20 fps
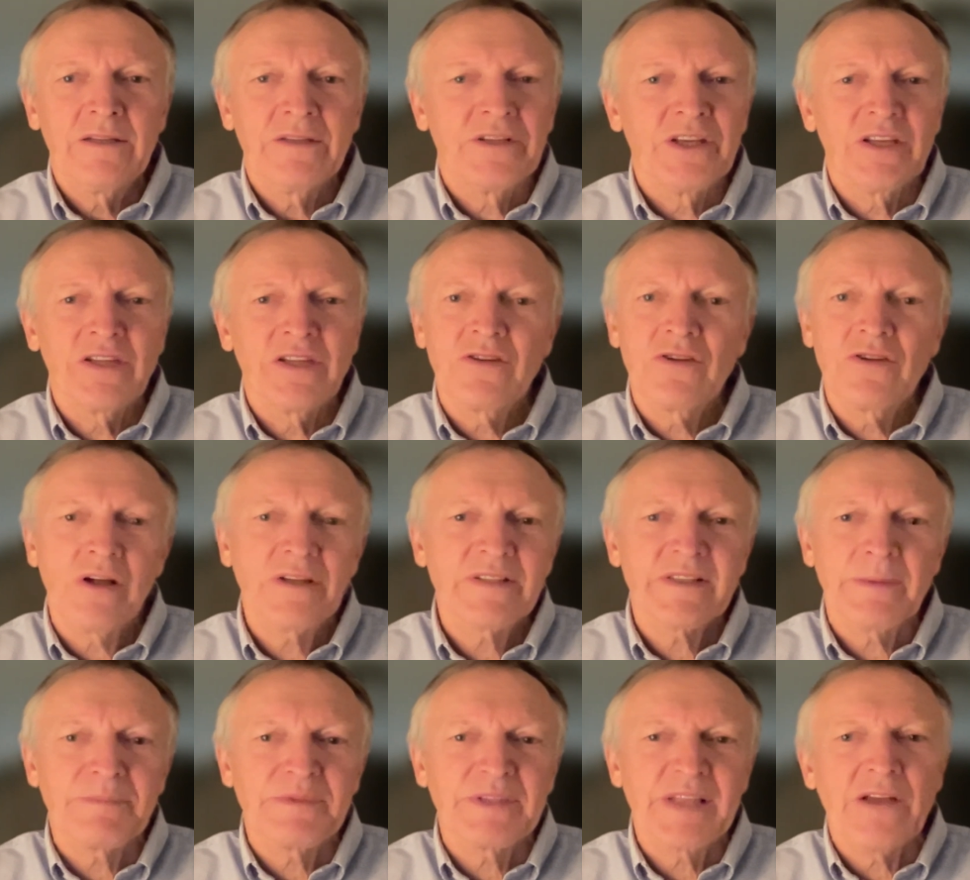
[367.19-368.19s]
did not
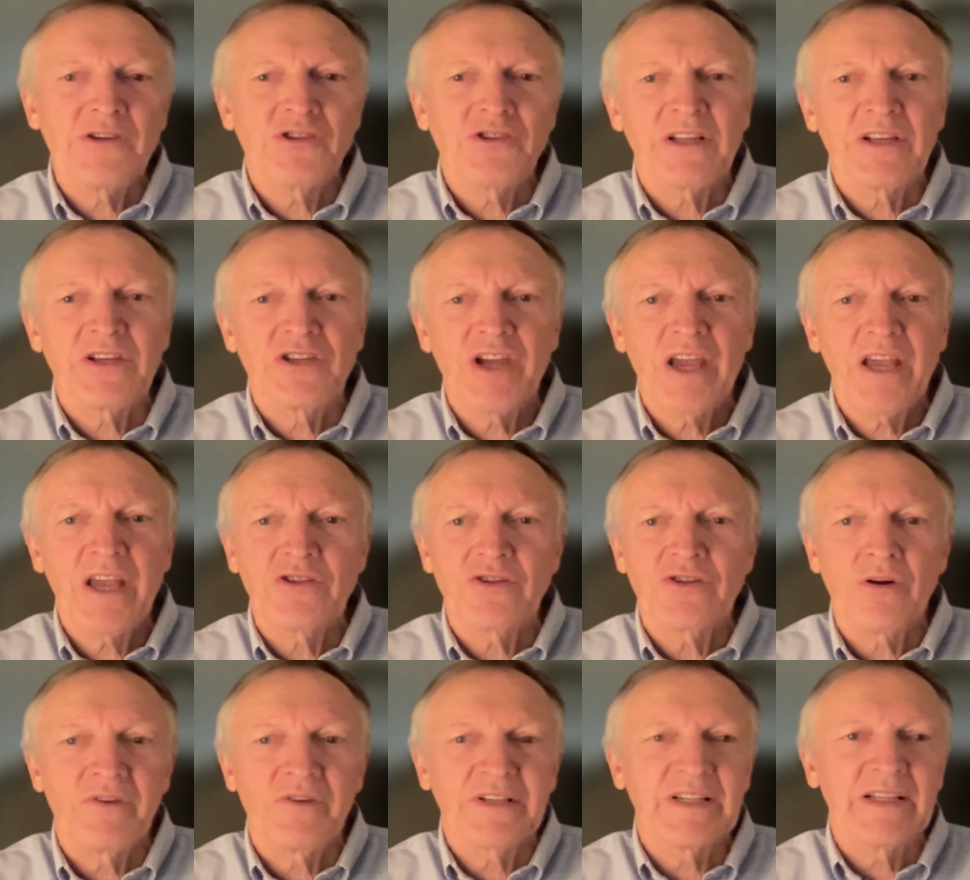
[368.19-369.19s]
substantially change
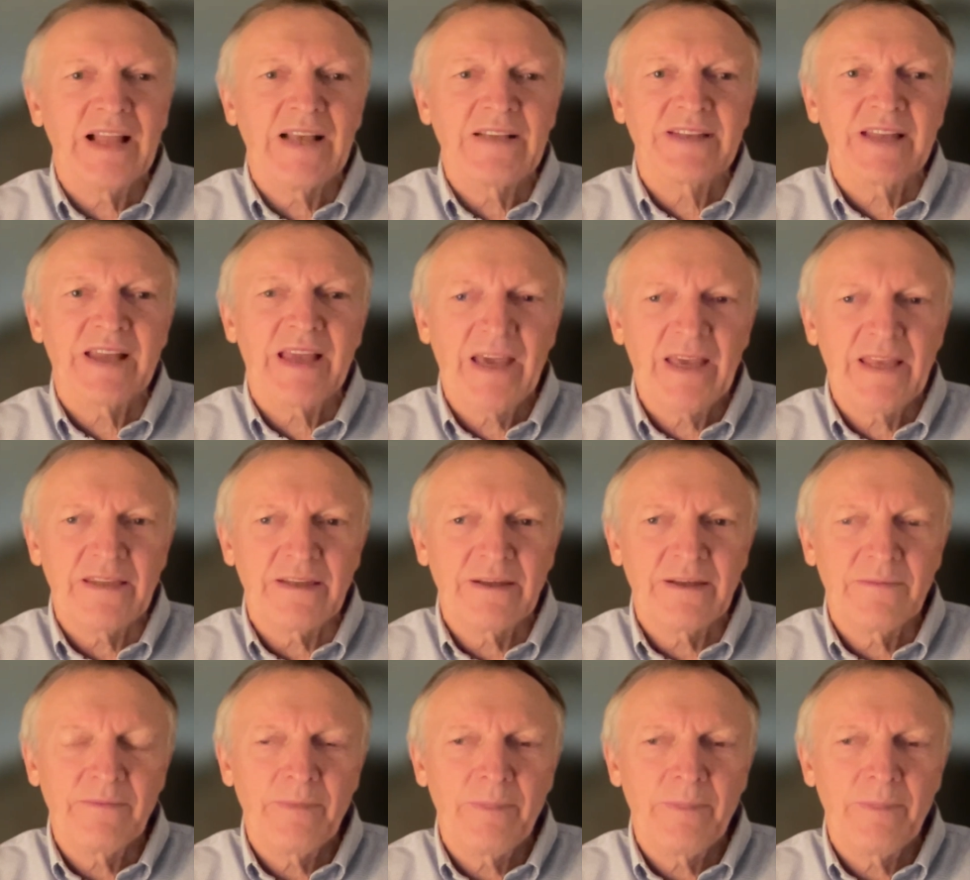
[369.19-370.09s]
over the last decade.